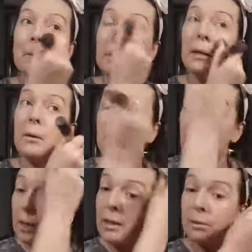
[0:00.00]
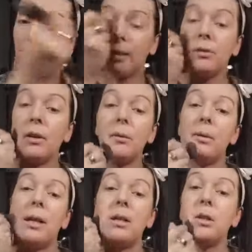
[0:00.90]
So that is my
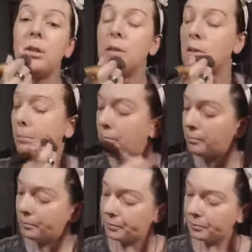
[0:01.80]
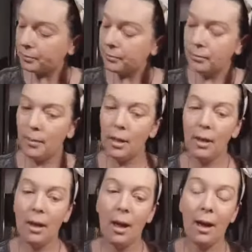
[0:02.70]
foundation done.
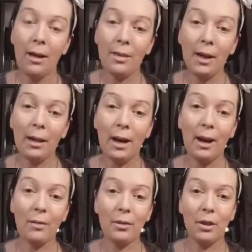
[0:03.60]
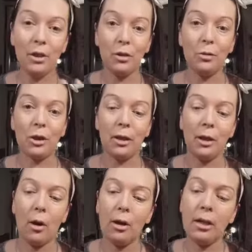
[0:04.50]
And then I haven't usually
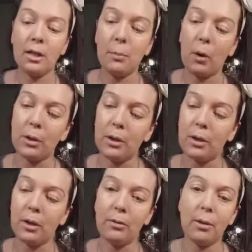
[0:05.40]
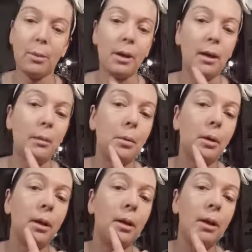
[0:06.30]
got any spots to cover, but I am
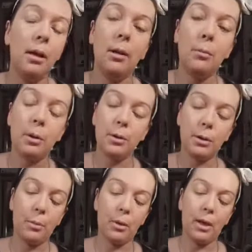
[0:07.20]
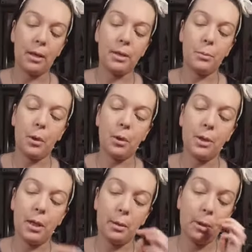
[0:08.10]
going to put some on that
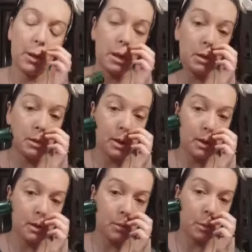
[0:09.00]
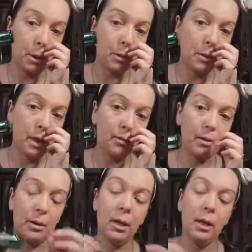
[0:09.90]
spot, and I'm going to use this
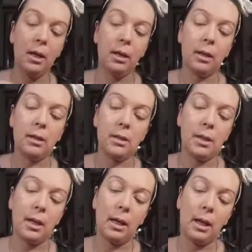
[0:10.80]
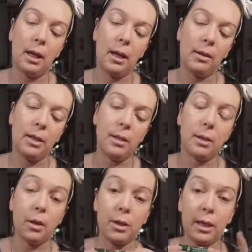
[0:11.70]
W7 concealer, and this has
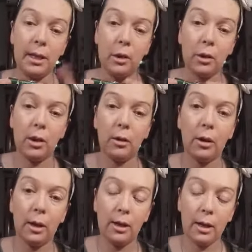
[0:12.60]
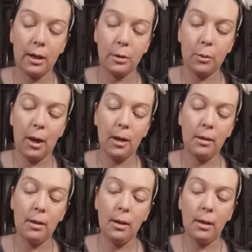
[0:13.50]
got tea tree oil in it as well.